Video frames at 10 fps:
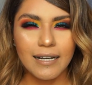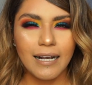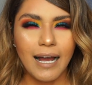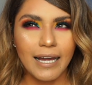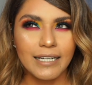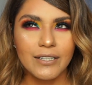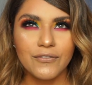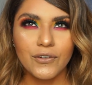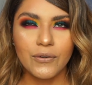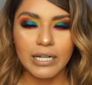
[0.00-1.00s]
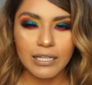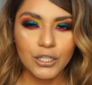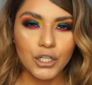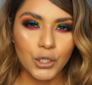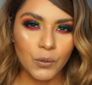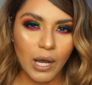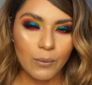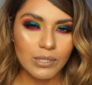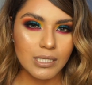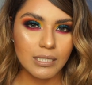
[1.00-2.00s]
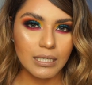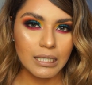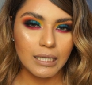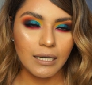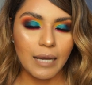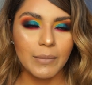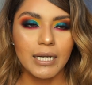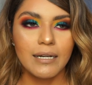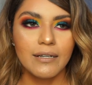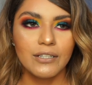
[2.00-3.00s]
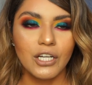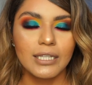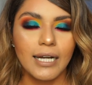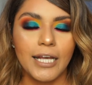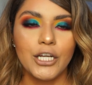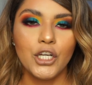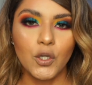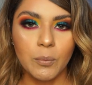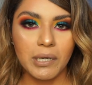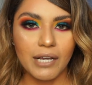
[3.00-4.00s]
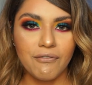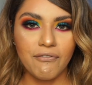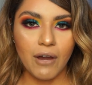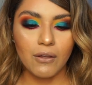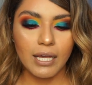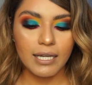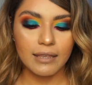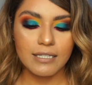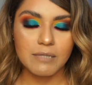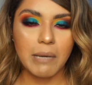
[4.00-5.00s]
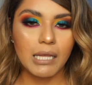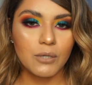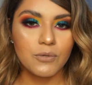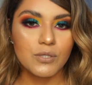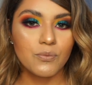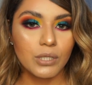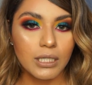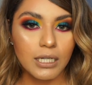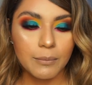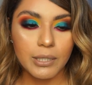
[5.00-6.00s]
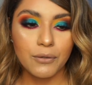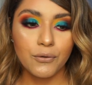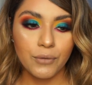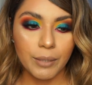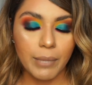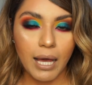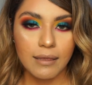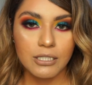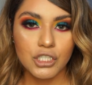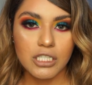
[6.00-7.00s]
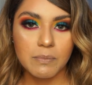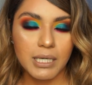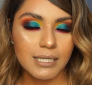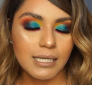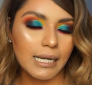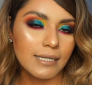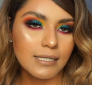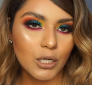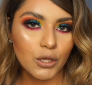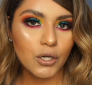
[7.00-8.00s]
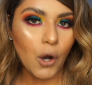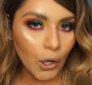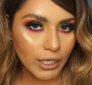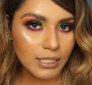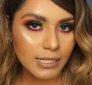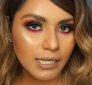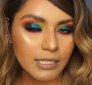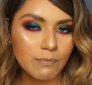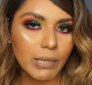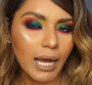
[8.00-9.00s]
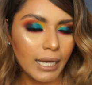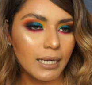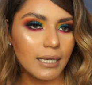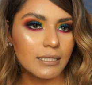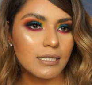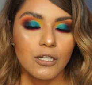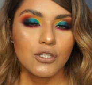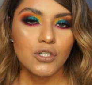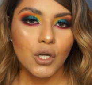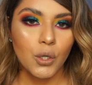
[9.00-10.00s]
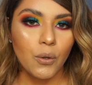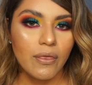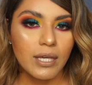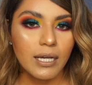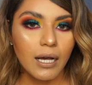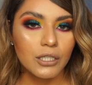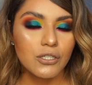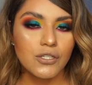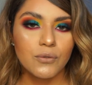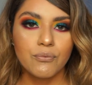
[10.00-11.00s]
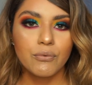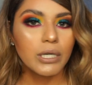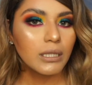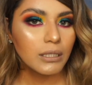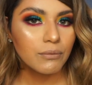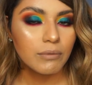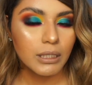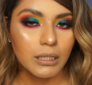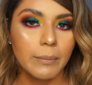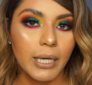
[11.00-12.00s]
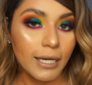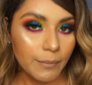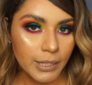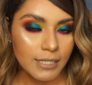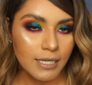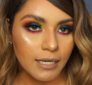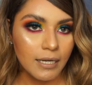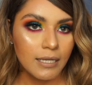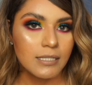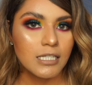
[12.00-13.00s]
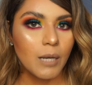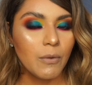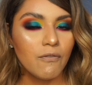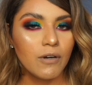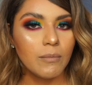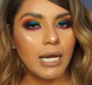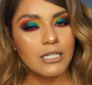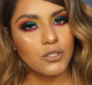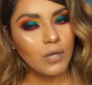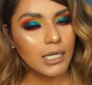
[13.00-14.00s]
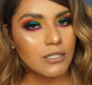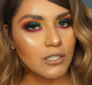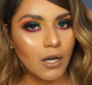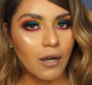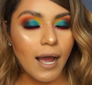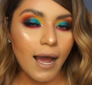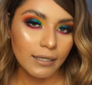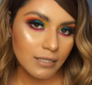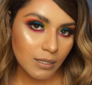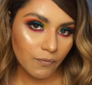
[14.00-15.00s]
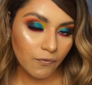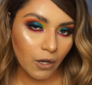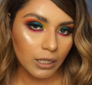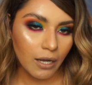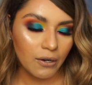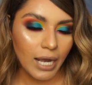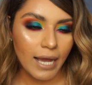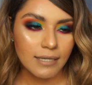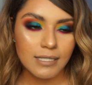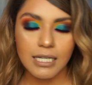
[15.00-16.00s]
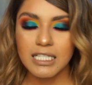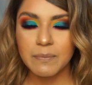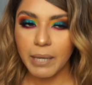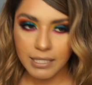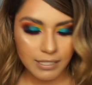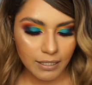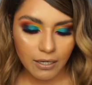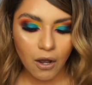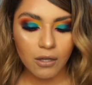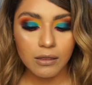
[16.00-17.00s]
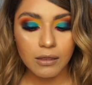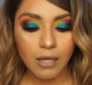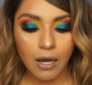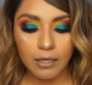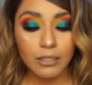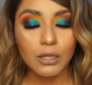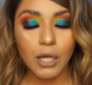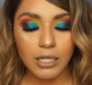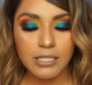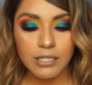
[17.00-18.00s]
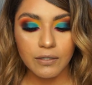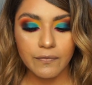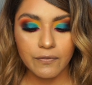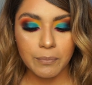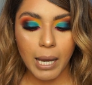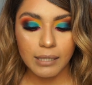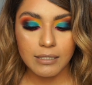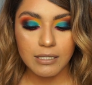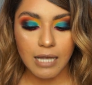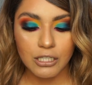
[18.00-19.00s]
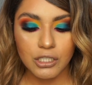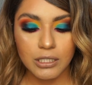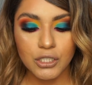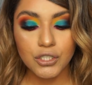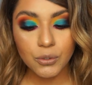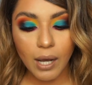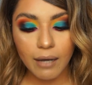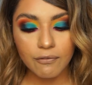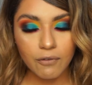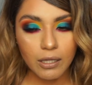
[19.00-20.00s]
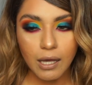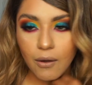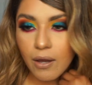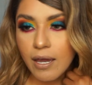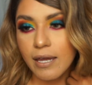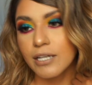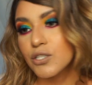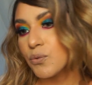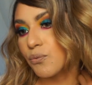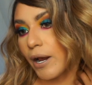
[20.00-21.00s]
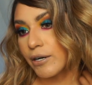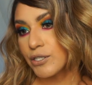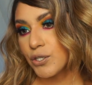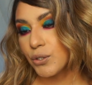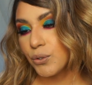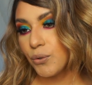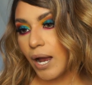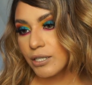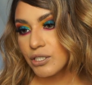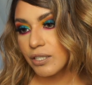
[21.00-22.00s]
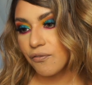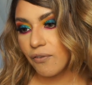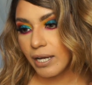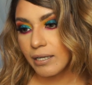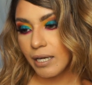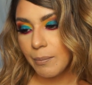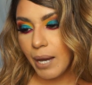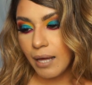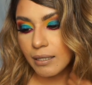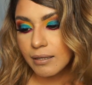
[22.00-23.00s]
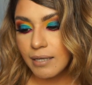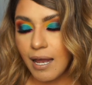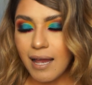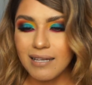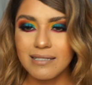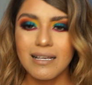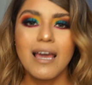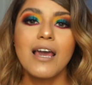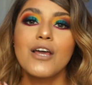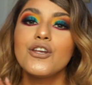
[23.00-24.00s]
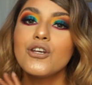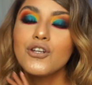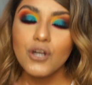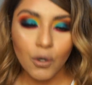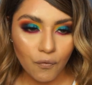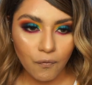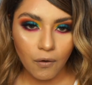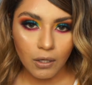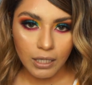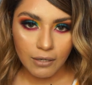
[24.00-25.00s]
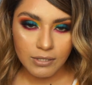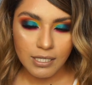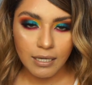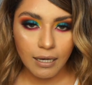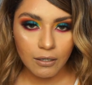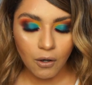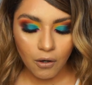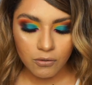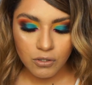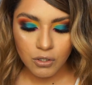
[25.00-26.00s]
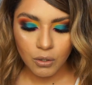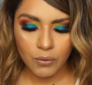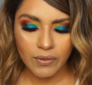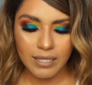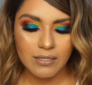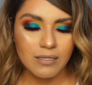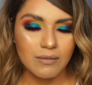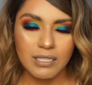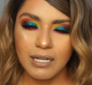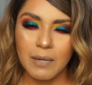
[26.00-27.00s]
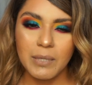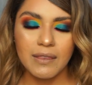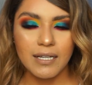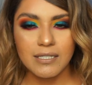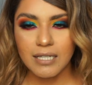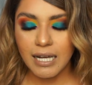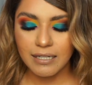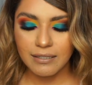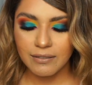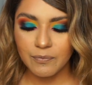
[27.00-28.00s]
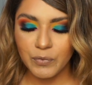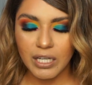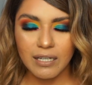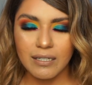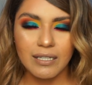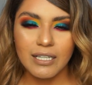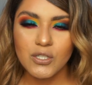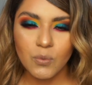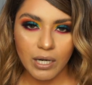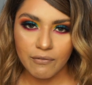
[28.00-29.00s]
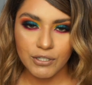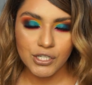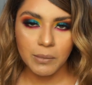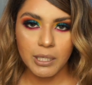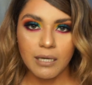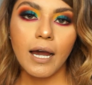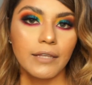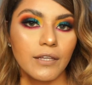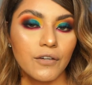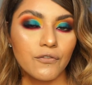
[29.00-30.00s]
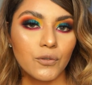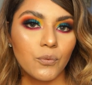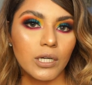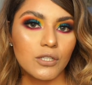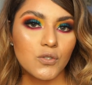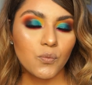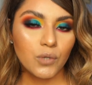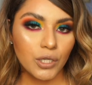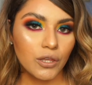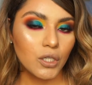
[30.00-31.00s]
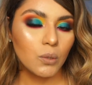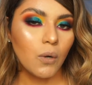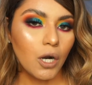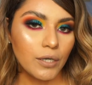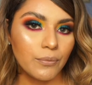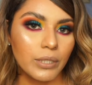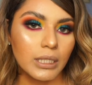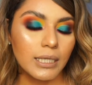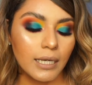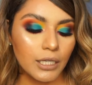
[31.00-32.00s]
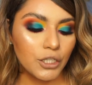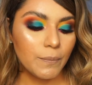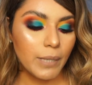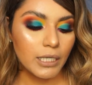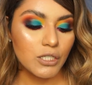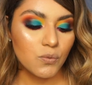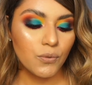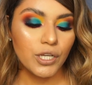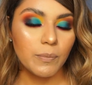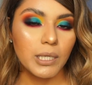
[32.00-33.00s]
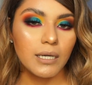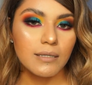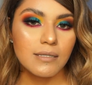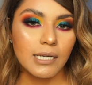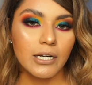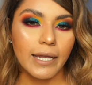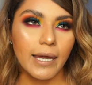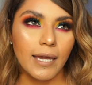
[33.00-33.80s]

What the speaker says: kind of already knew I was gonna, I mean, not that I knew, but I felt like this palette was really gonna be a great palette just because, like I said, the artist that's behind it. So the colors are really, really pigmented. Some of them, as you guys saw, had some fallout as expected. A lot of palettes actually do have fallout. It's rare to actually find a palette that has no fallout at all. So that's, I mean, that's kind of, it's whatever to me. I think for what it's worth, you are really getting your money's worth because there